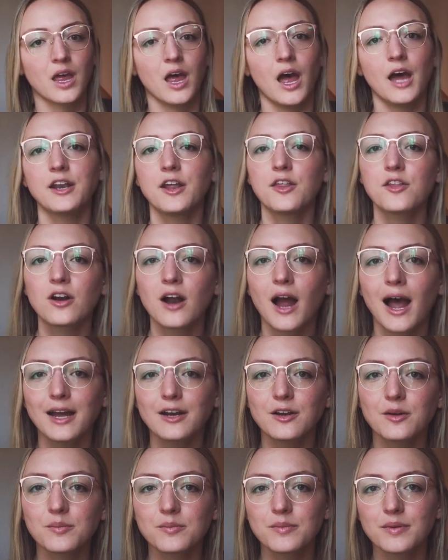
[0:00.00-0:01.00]
Another
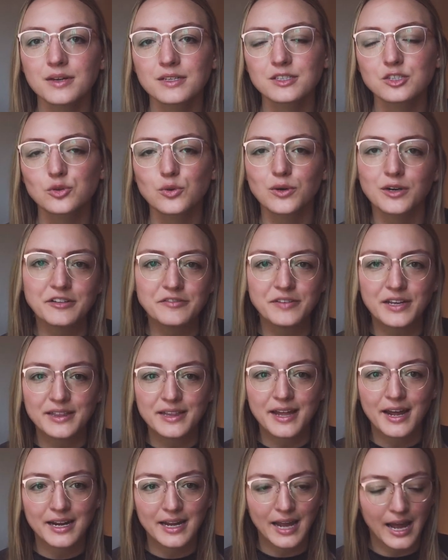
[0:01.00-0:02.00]
item sort of in
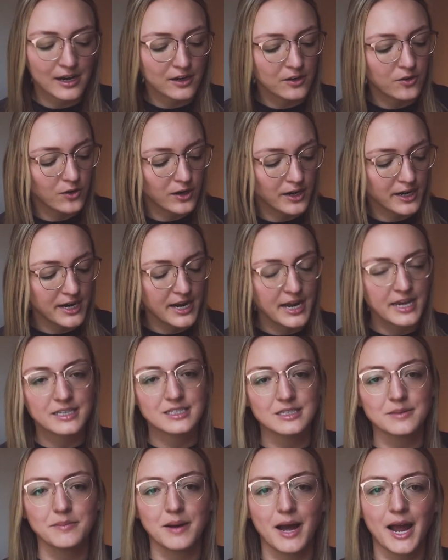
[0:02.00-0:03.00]
that category
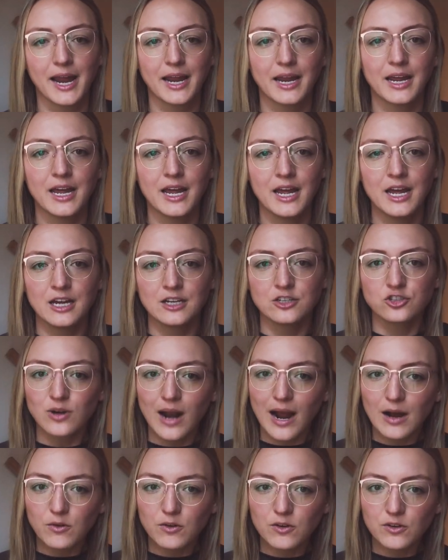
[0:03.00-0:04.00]
is my
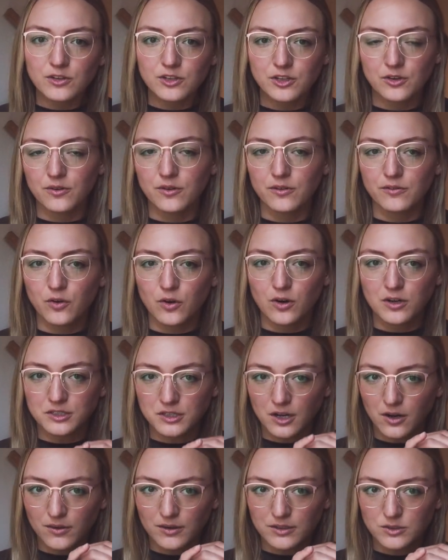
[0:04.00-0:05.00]
trowel. You of course
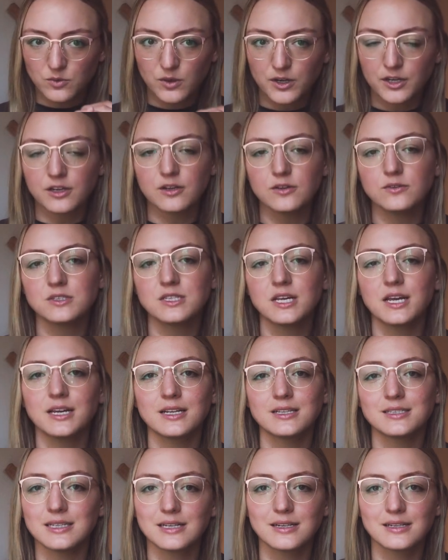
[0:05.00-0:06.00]
always want to use the
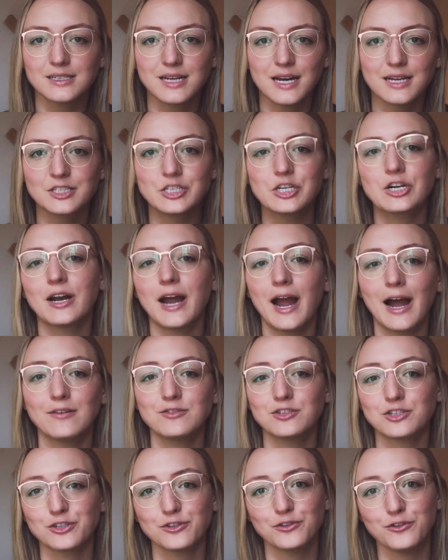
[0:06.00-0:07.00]
hand sanitizer
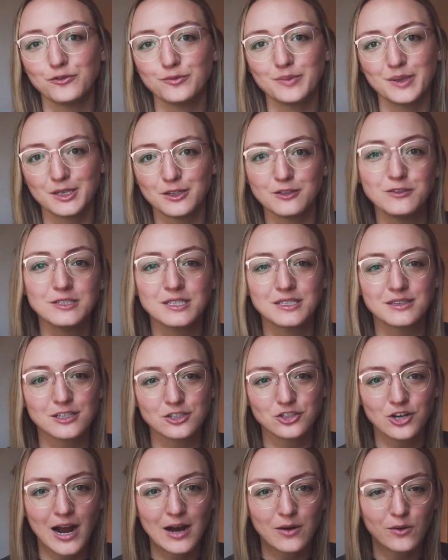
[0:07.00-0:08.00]
after you've been using the
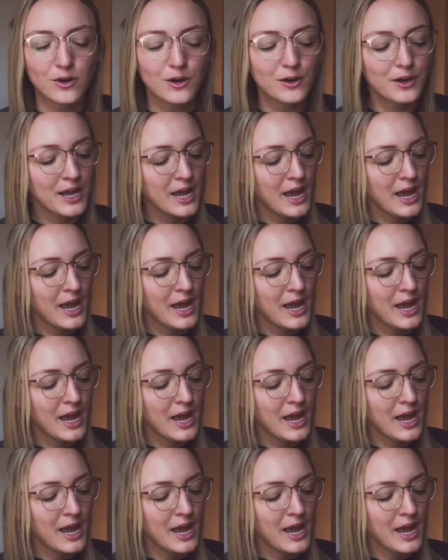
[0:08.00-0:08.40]
trowel.